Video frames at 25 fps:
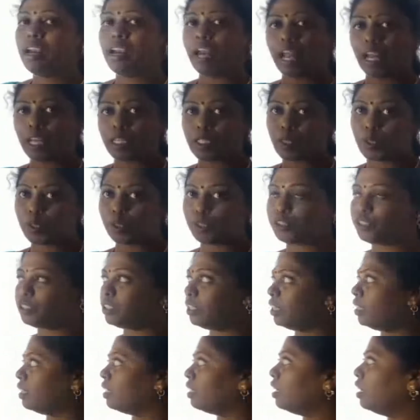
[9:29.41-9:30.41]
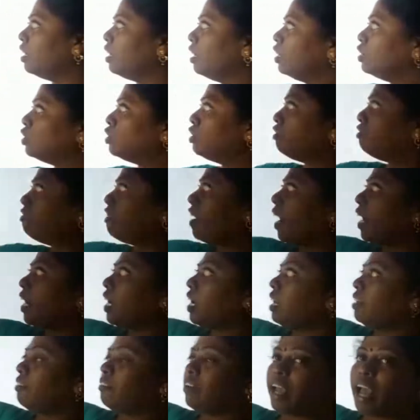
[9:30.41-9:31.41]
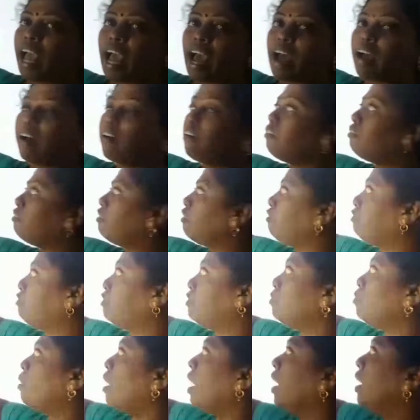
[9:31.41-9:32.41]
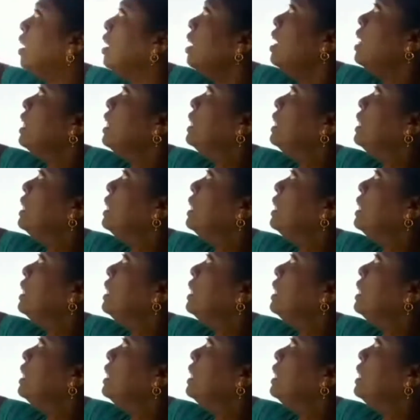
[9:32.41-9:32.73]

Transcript: Next question. So finally we have fifth one,